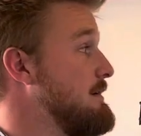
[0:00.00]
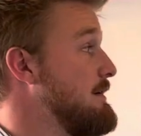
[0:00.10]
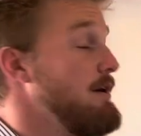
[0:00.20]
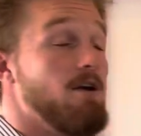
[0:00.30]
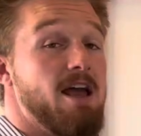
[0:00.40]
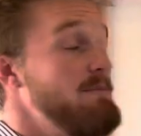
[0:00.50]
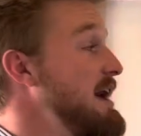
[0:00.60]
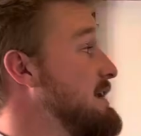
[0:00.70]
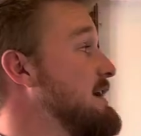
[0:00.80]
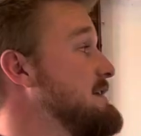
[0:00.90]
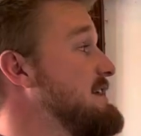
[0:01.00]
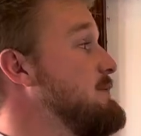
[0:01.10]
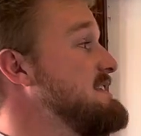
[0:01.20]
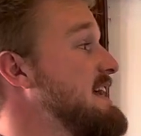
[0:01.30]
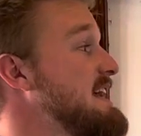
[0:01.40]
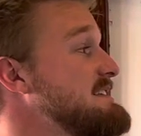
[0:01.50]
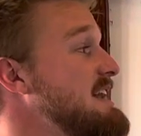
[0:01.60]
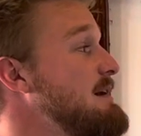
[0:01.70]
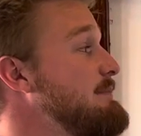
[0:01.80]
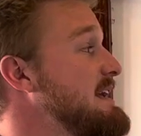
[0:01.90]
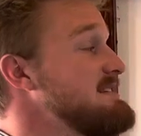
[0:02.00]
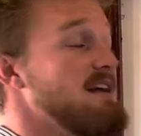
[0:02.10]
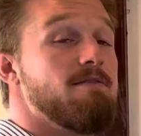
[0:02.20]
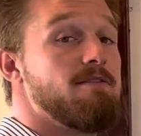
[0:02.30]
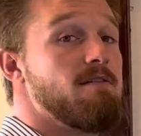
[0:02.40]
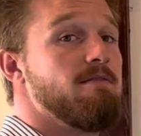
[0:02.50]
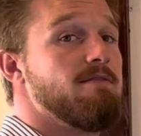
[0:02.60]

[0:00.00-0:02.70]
Okay, but didn't we say it's not based off of...